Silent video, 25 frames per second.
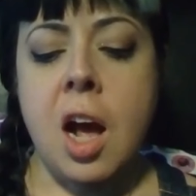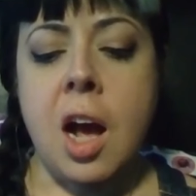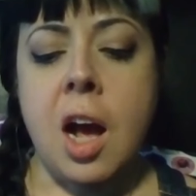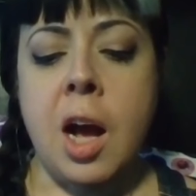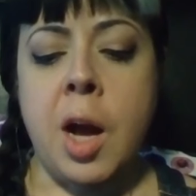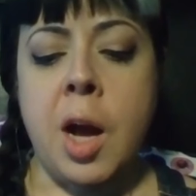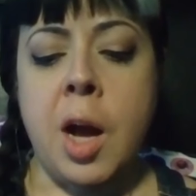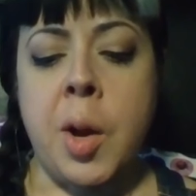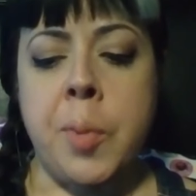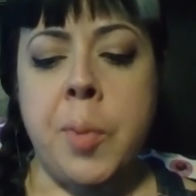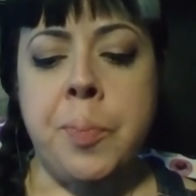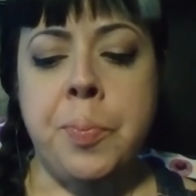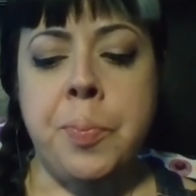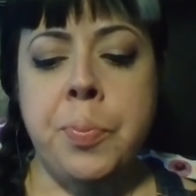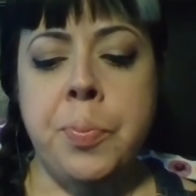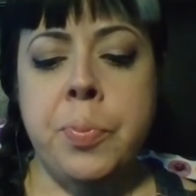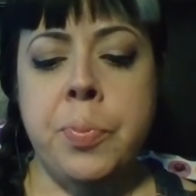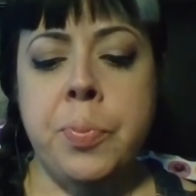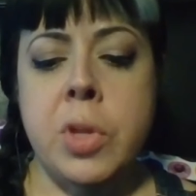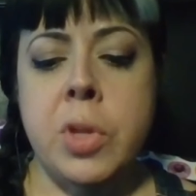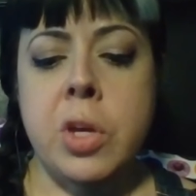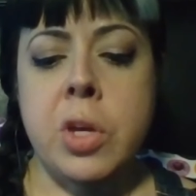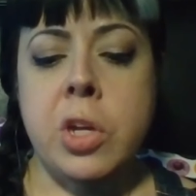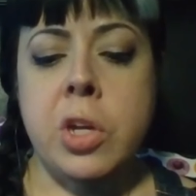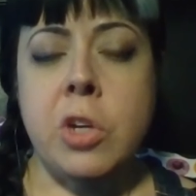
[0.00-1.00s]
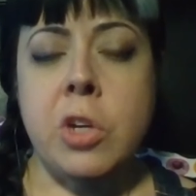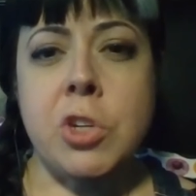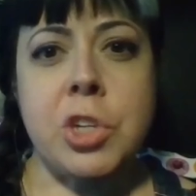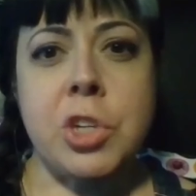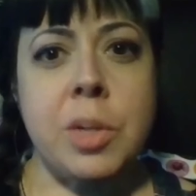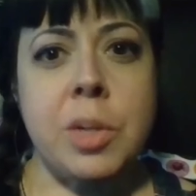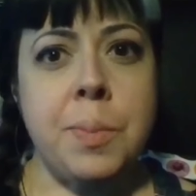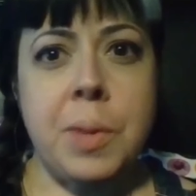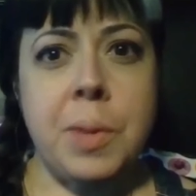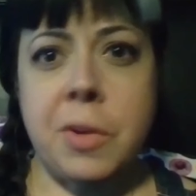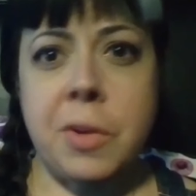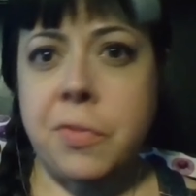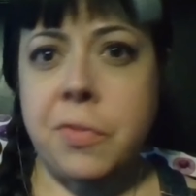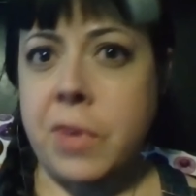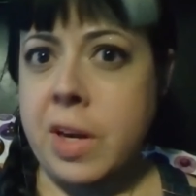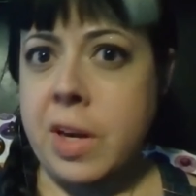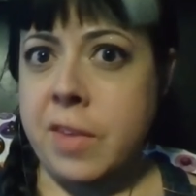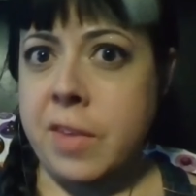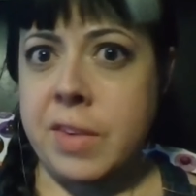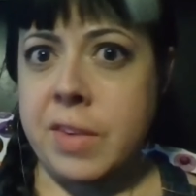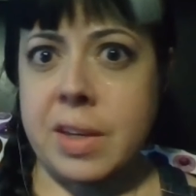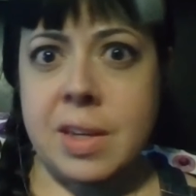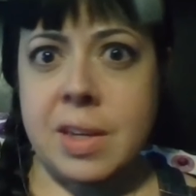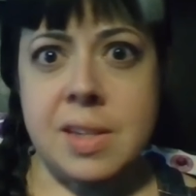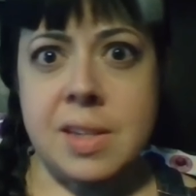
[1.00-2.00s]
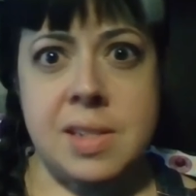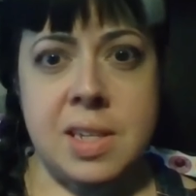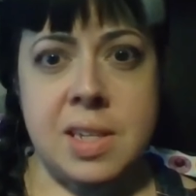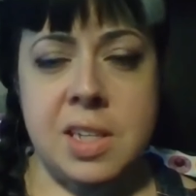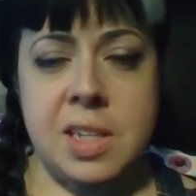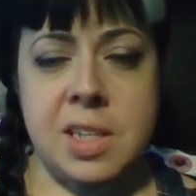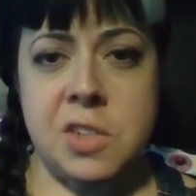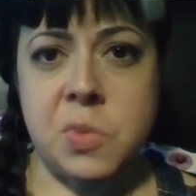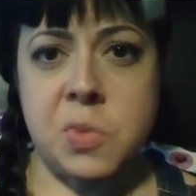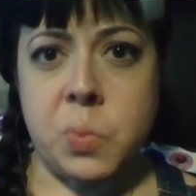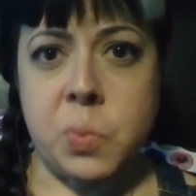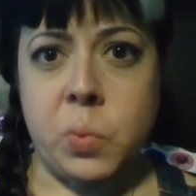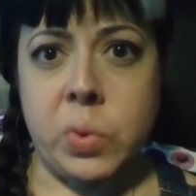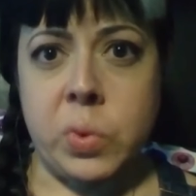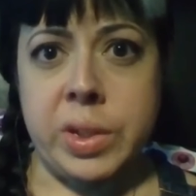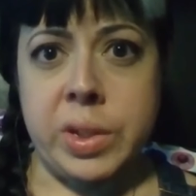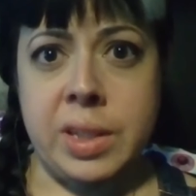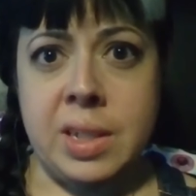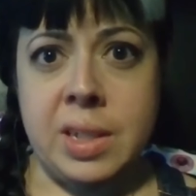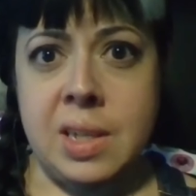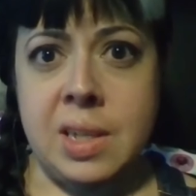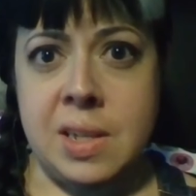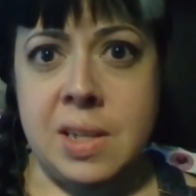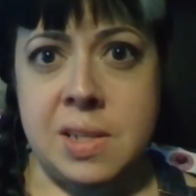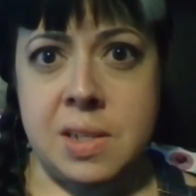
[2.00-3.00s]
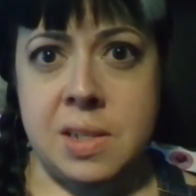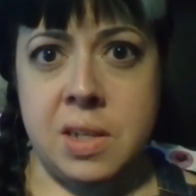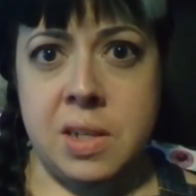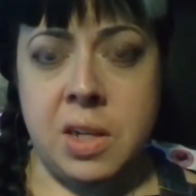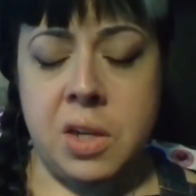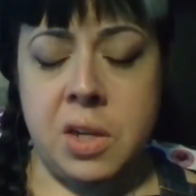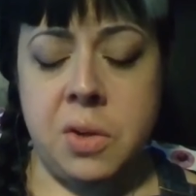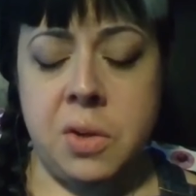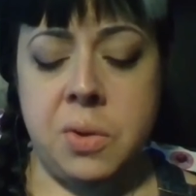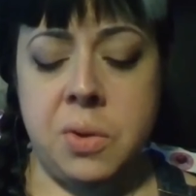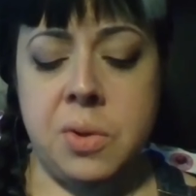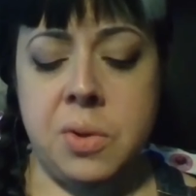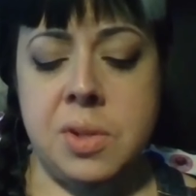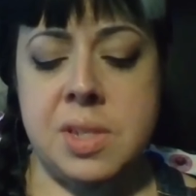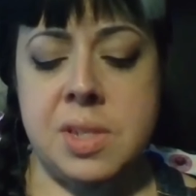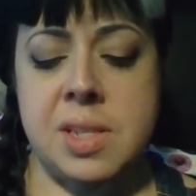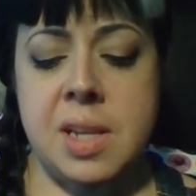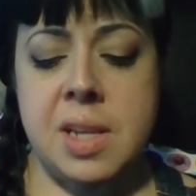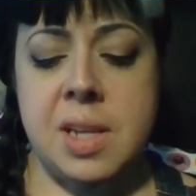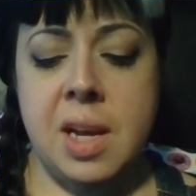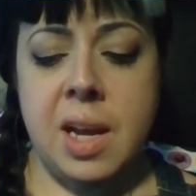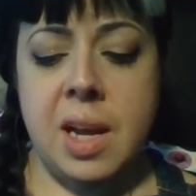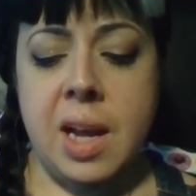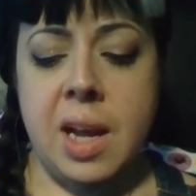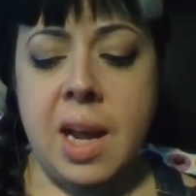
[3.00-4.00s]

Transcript: Um, you shouldn't be afraid of it because it is really easy to use.